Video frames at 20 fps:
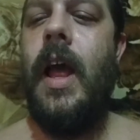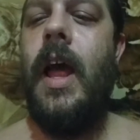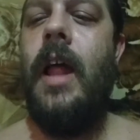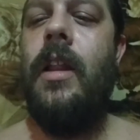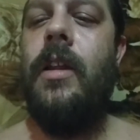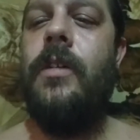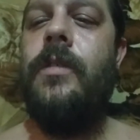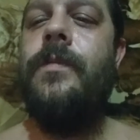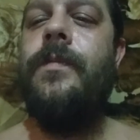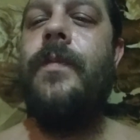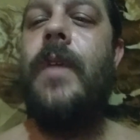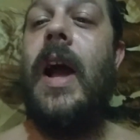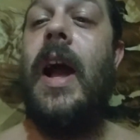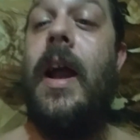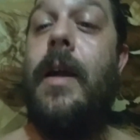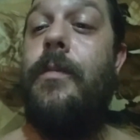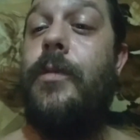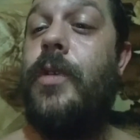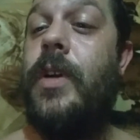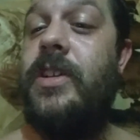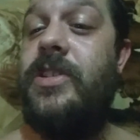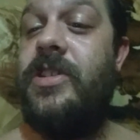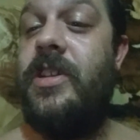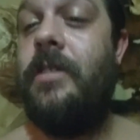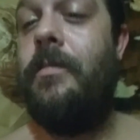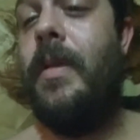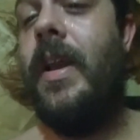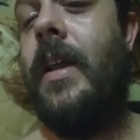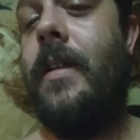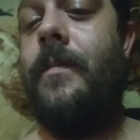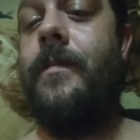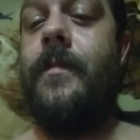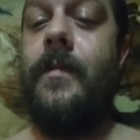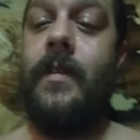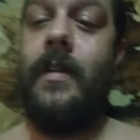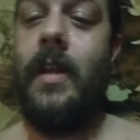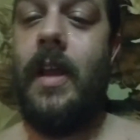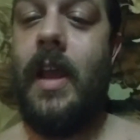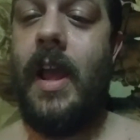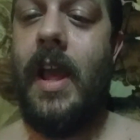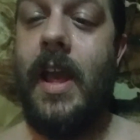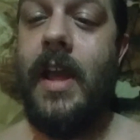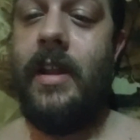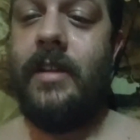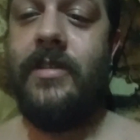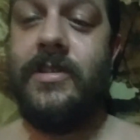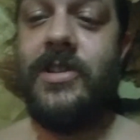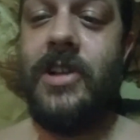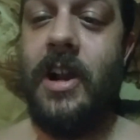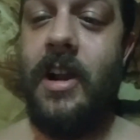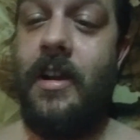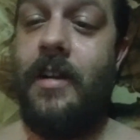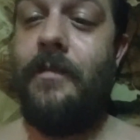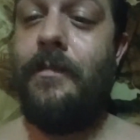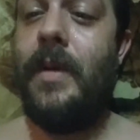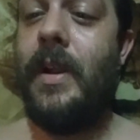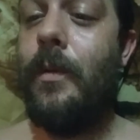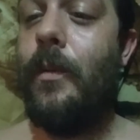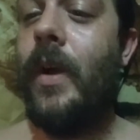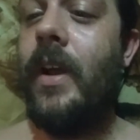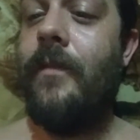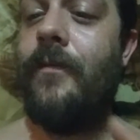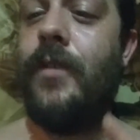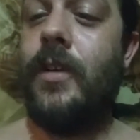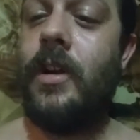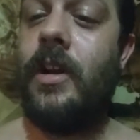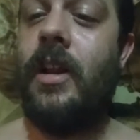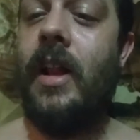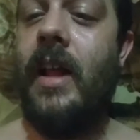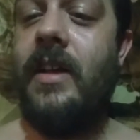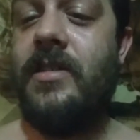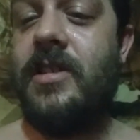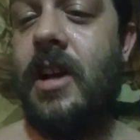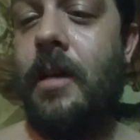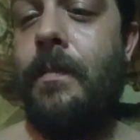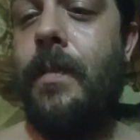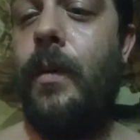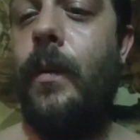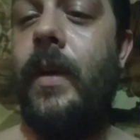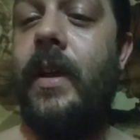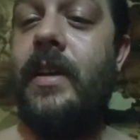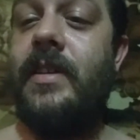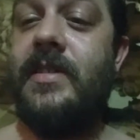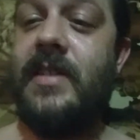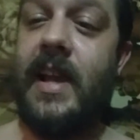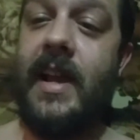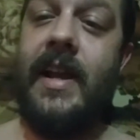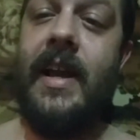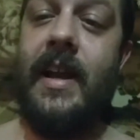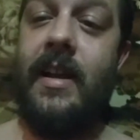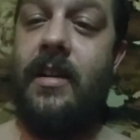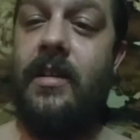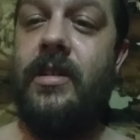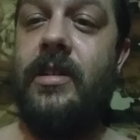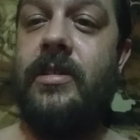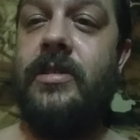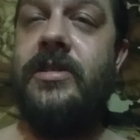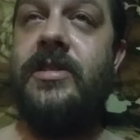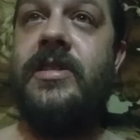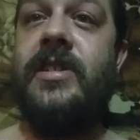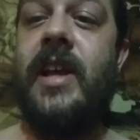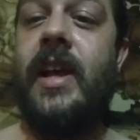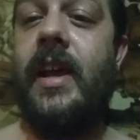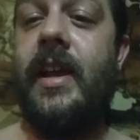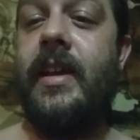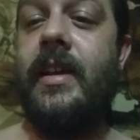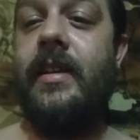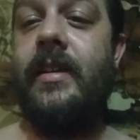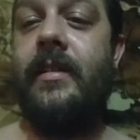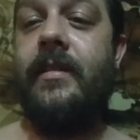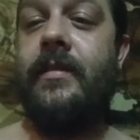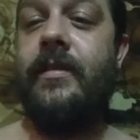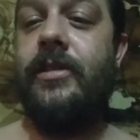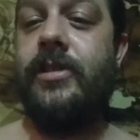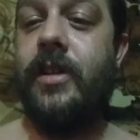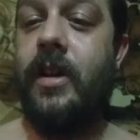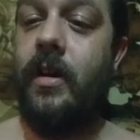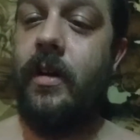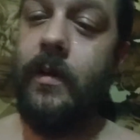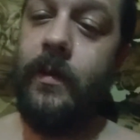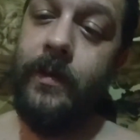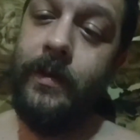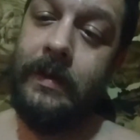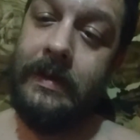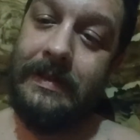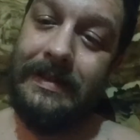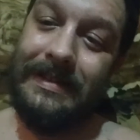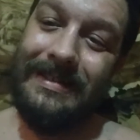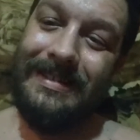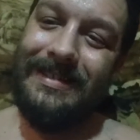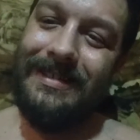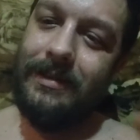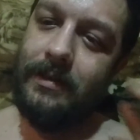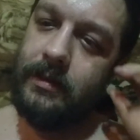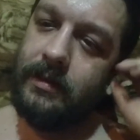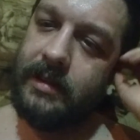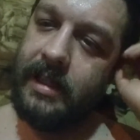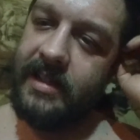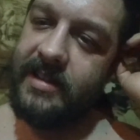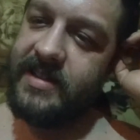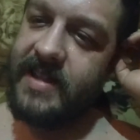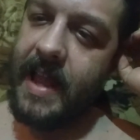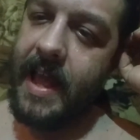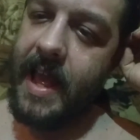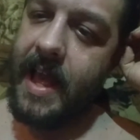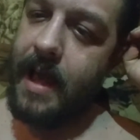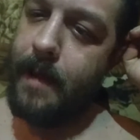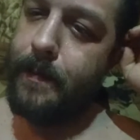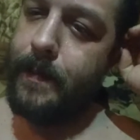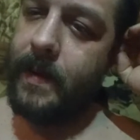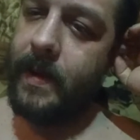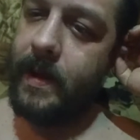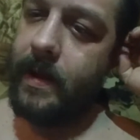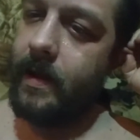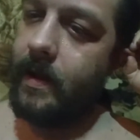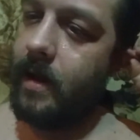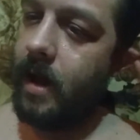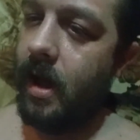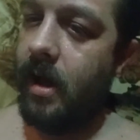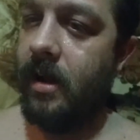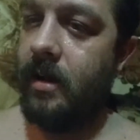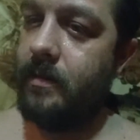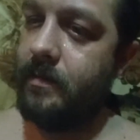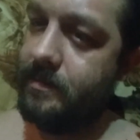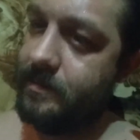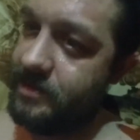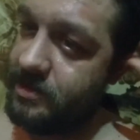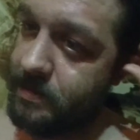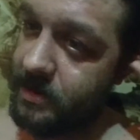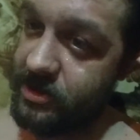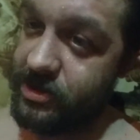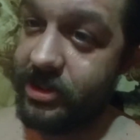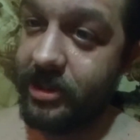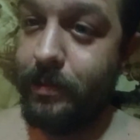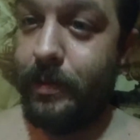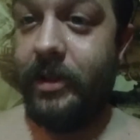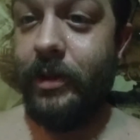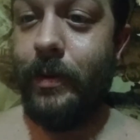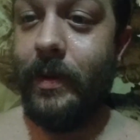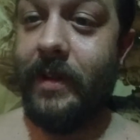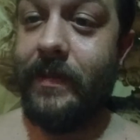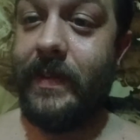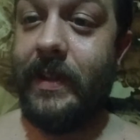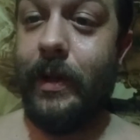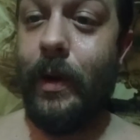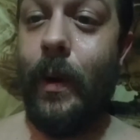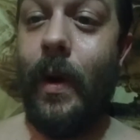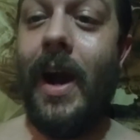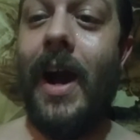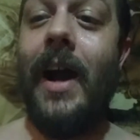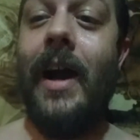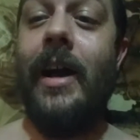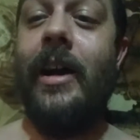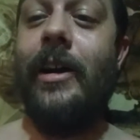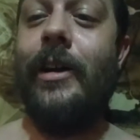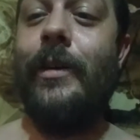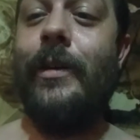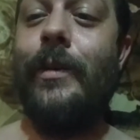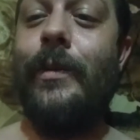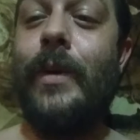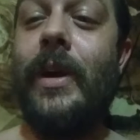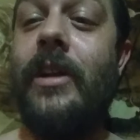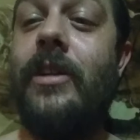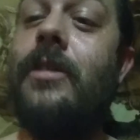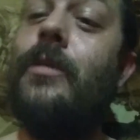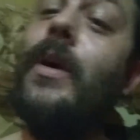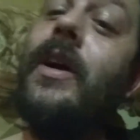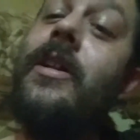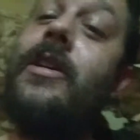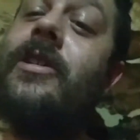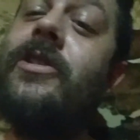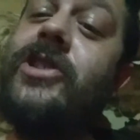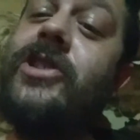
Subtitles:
Hello, I'm the Wrestling Man. And sorry I've been away for the last couple weeks. I got a little sick, so tends to happen, especially when you live in Ohio, where the weather